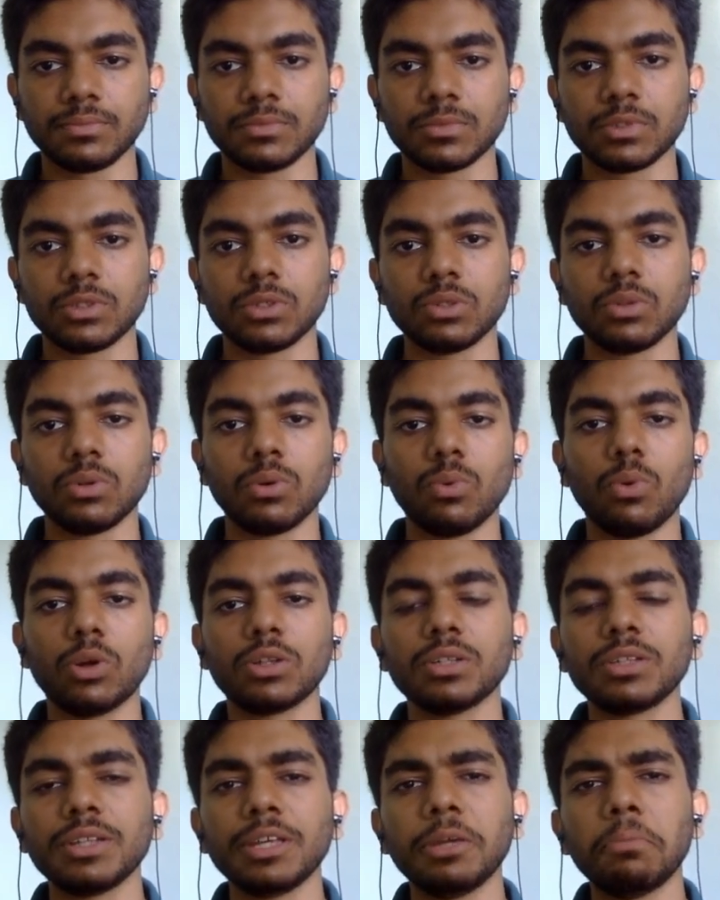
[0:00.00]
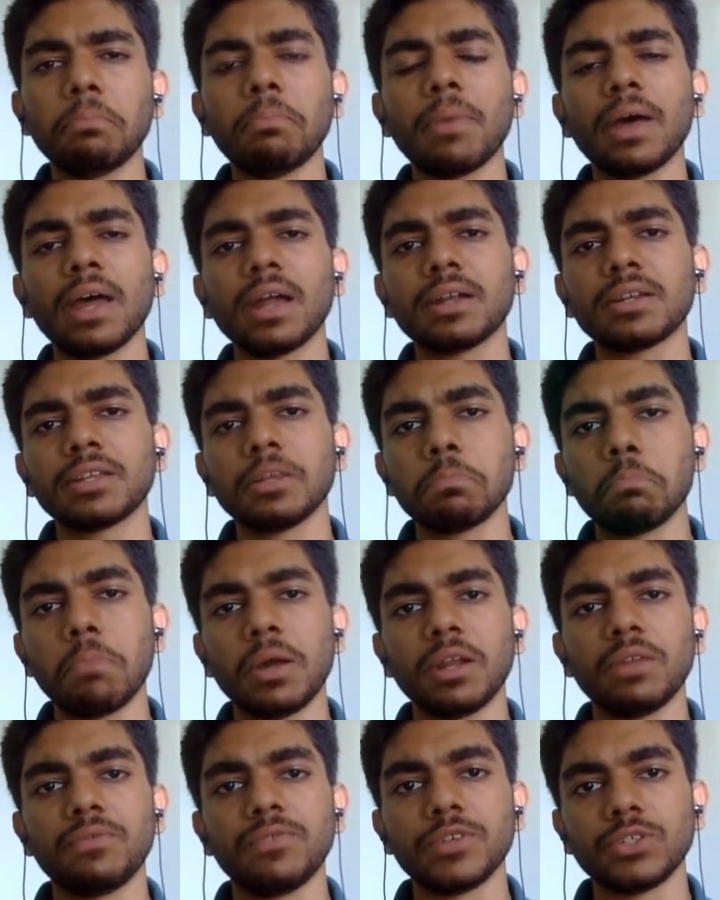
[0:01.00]
So what are the impact and
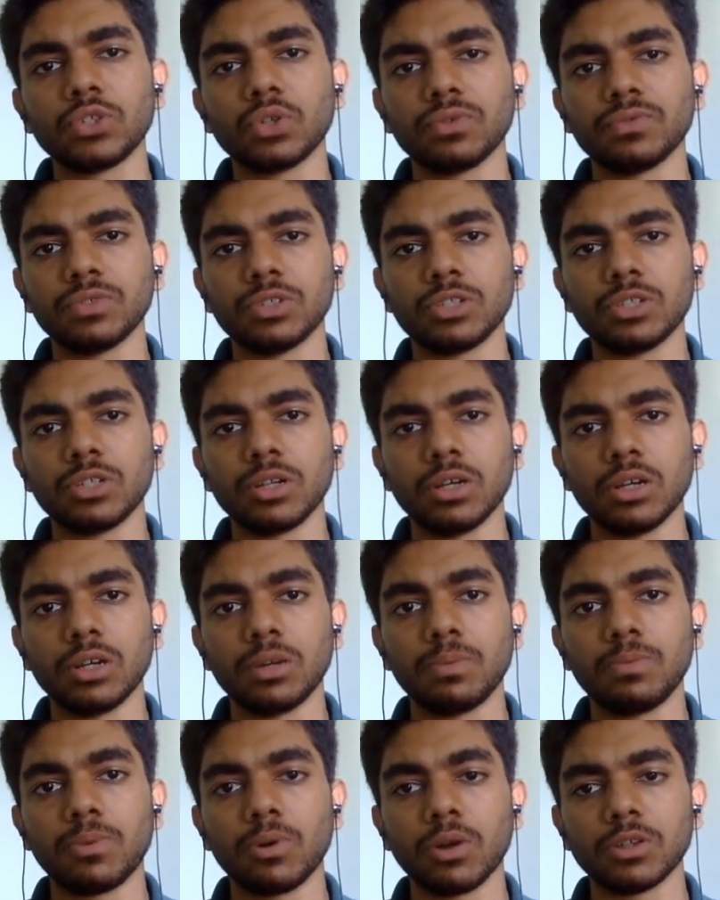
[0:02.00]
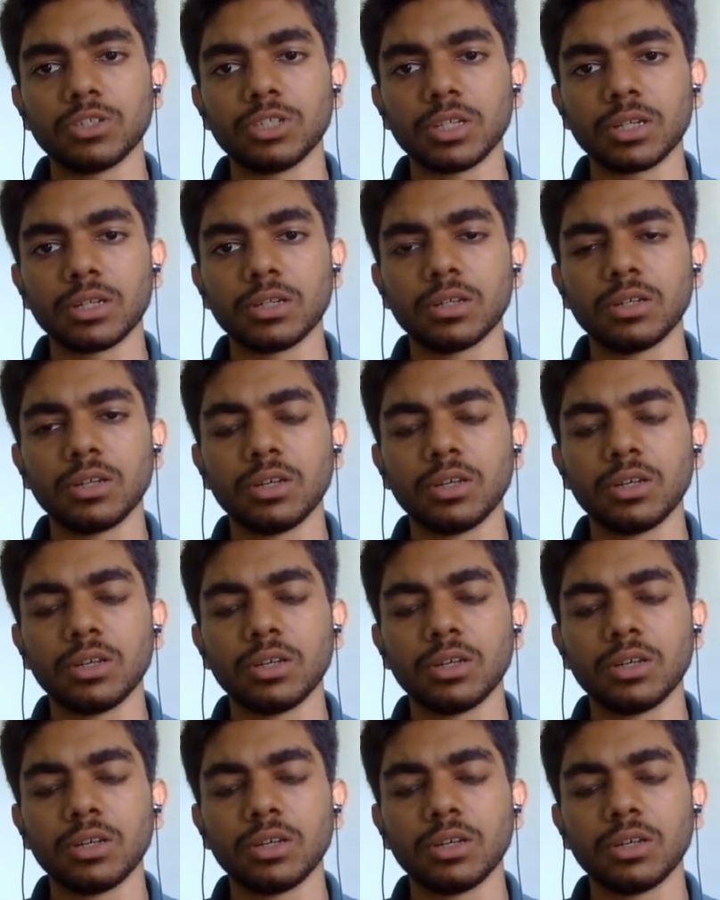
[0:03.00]
benefits of this project?